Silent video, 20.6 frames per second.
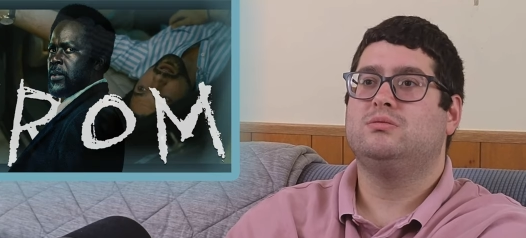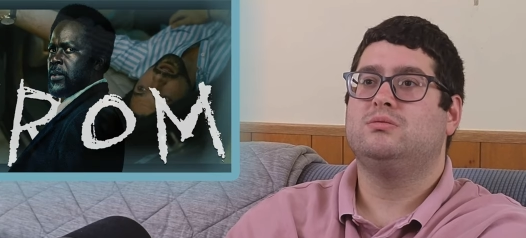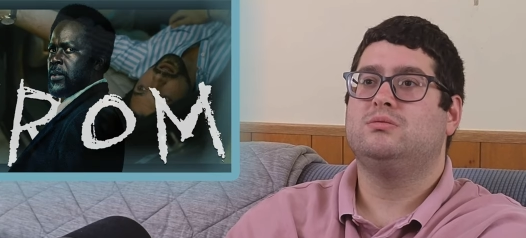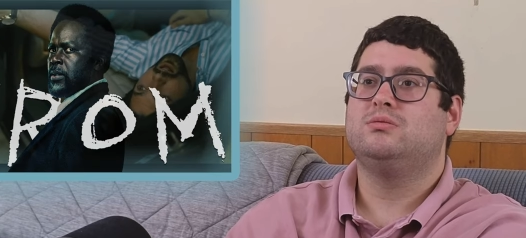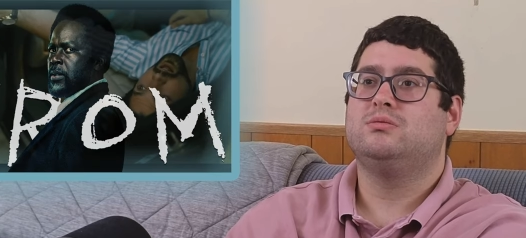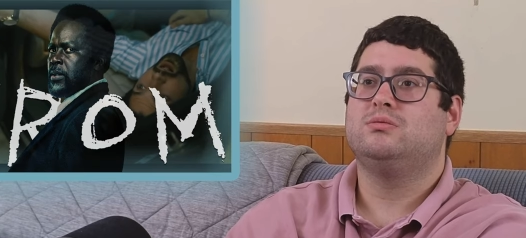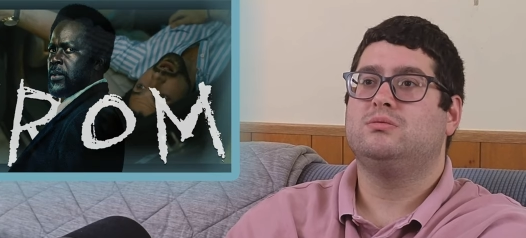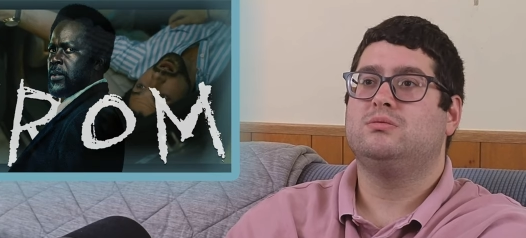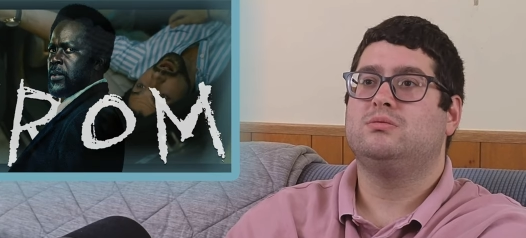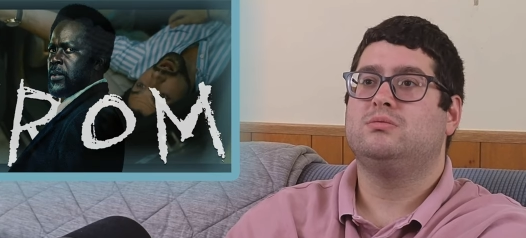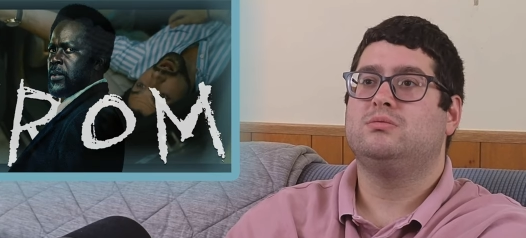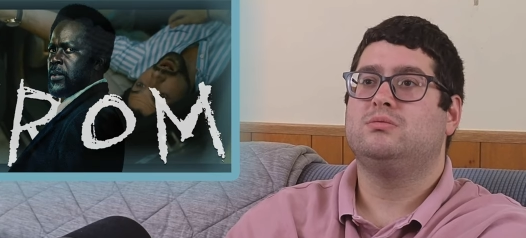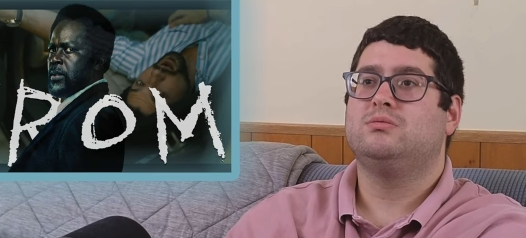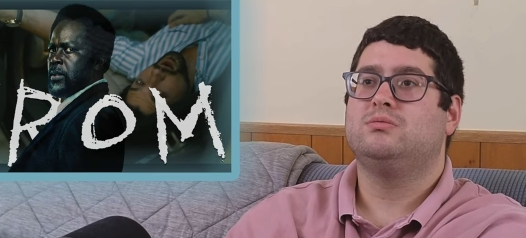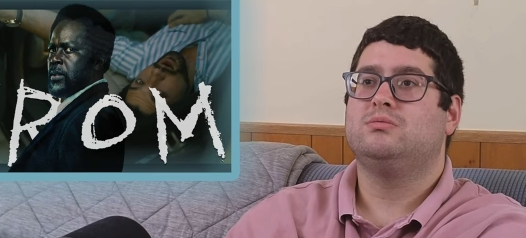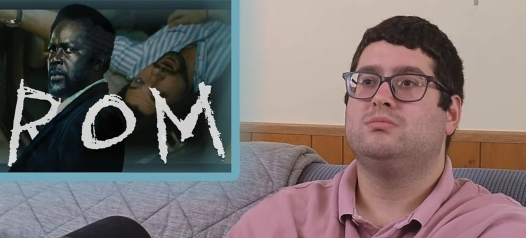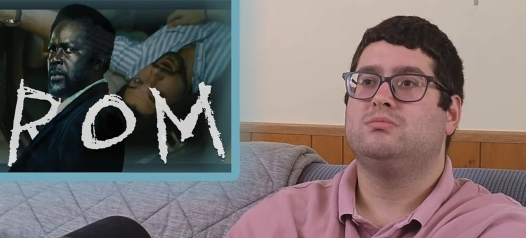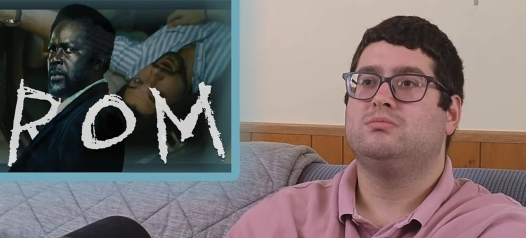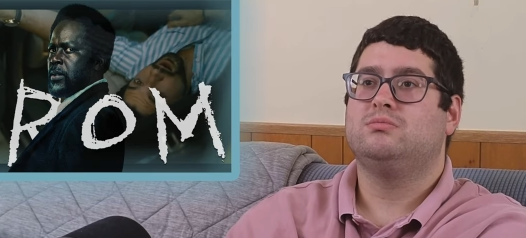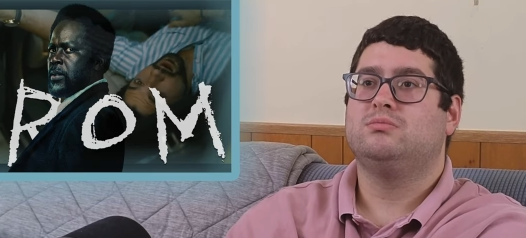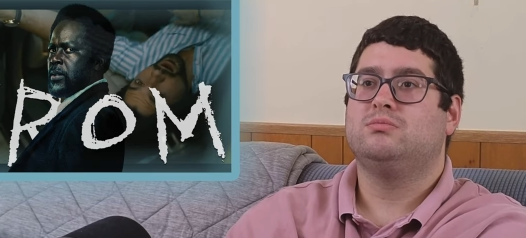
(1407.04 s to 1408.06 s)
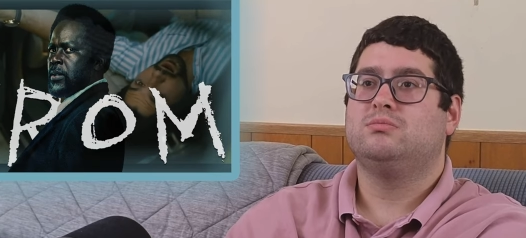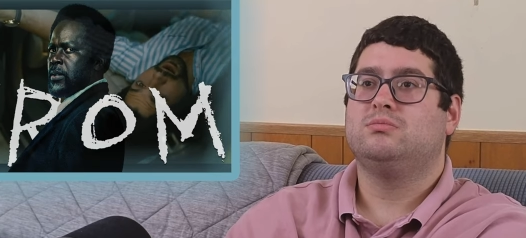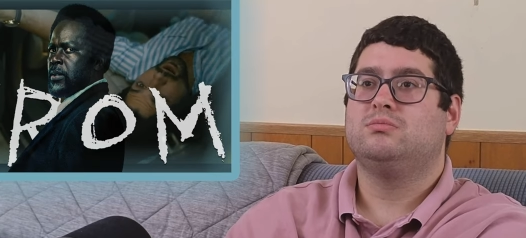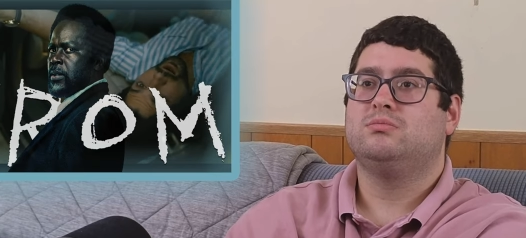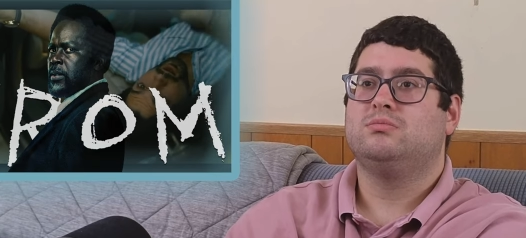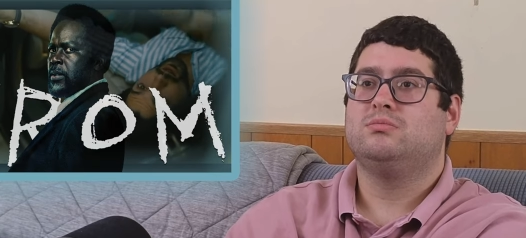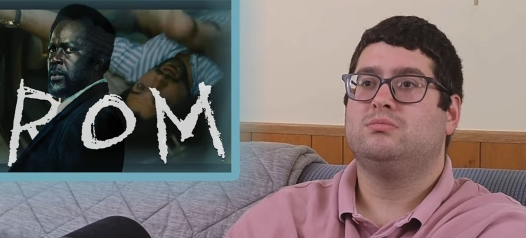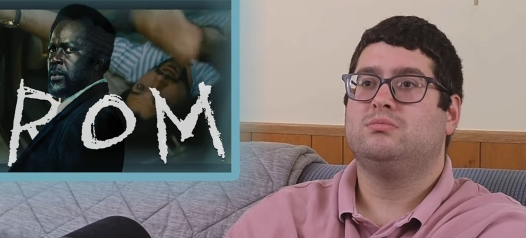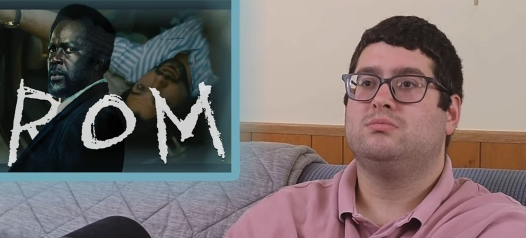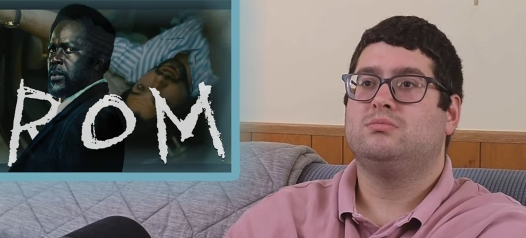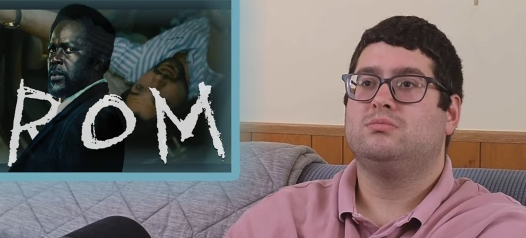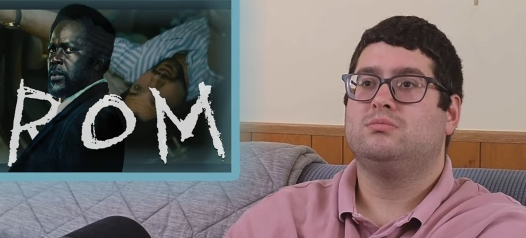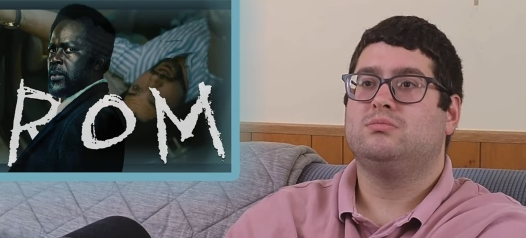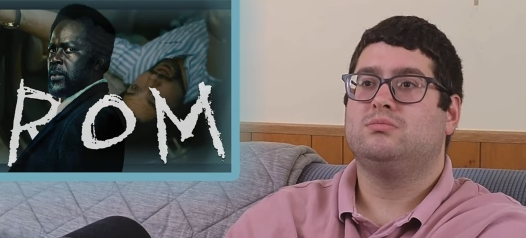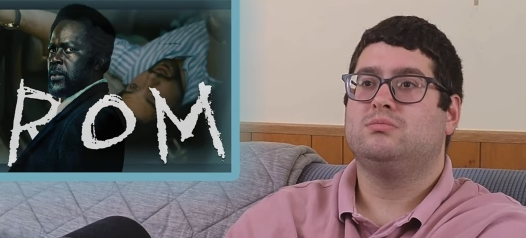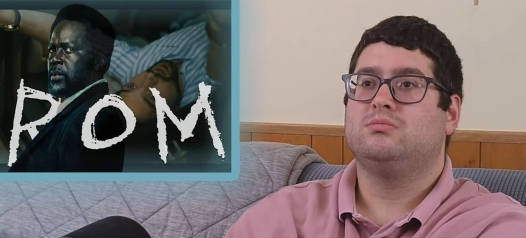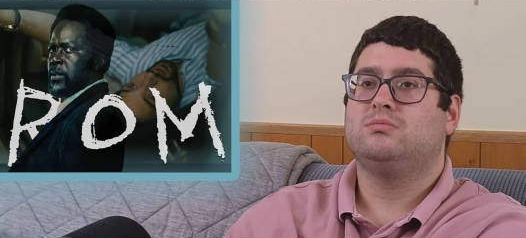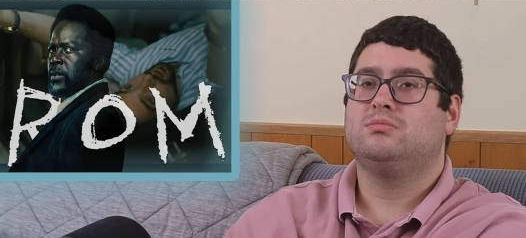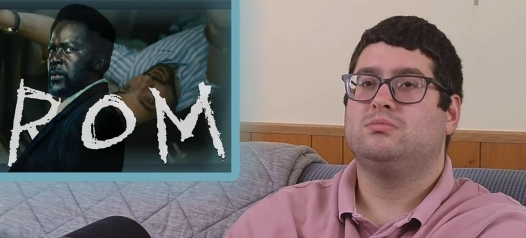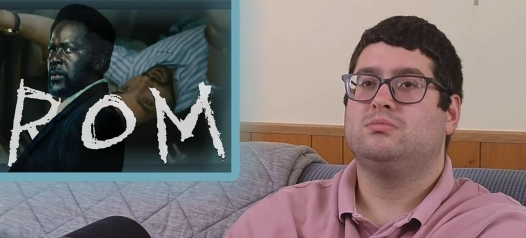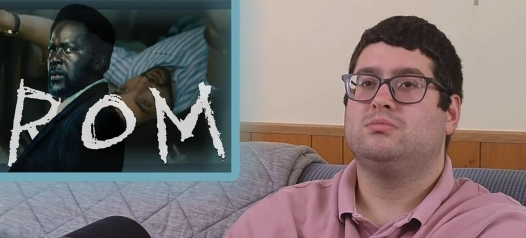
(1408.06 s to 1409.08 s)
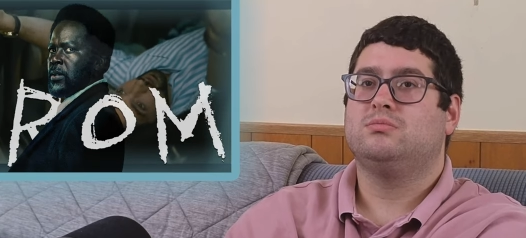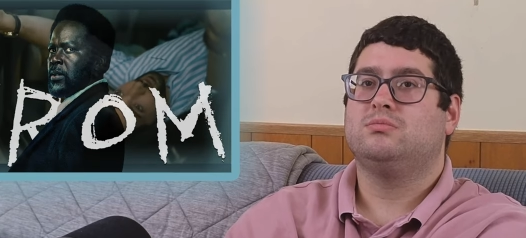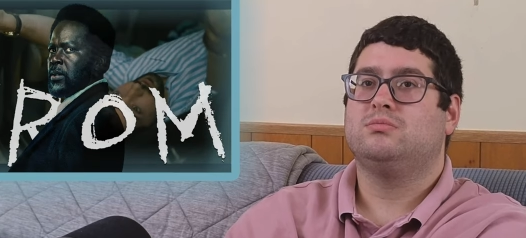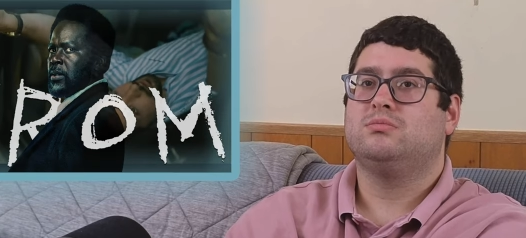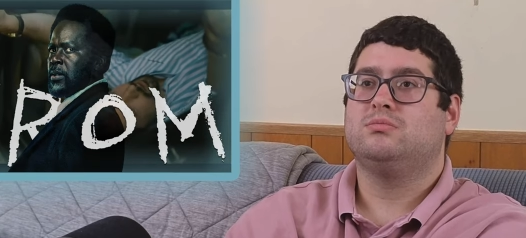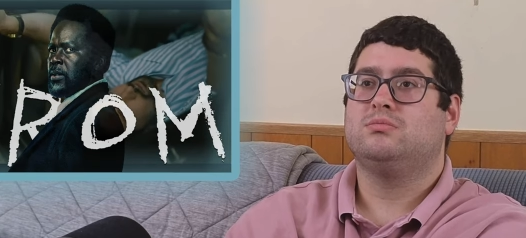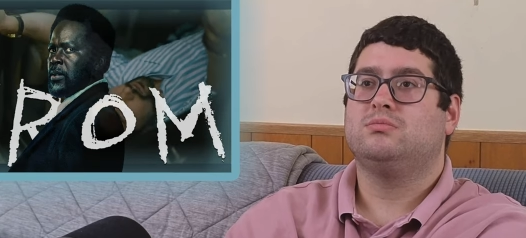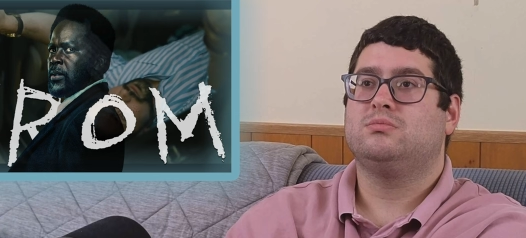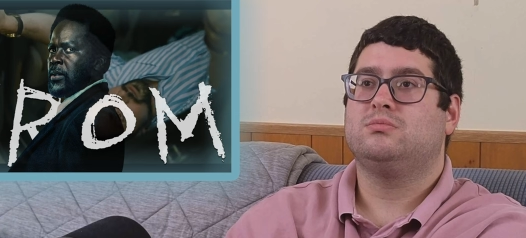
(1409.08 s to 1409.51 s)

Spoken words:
No one is speaking in this clip.